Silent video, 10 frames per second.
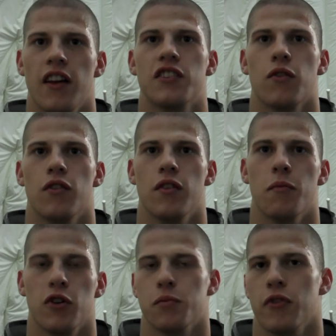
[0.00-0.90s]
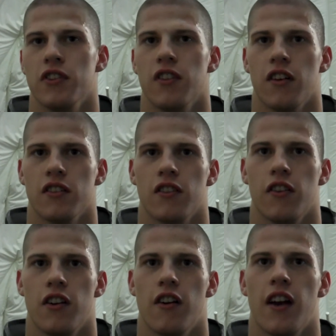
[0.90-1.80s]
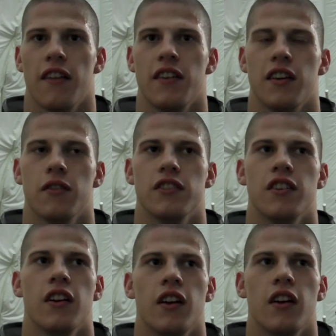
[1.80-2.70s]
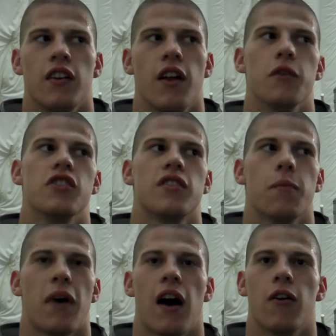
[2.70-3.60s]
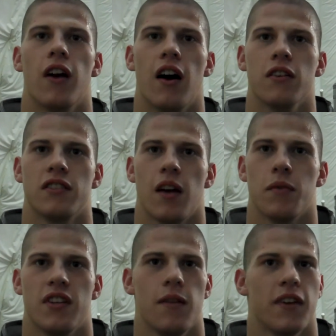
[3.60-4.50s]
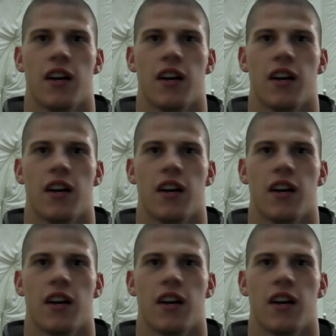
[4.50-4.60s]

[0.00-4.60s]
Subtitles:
They scored the most points on us all year, and I think they were just a powerhouse type of team.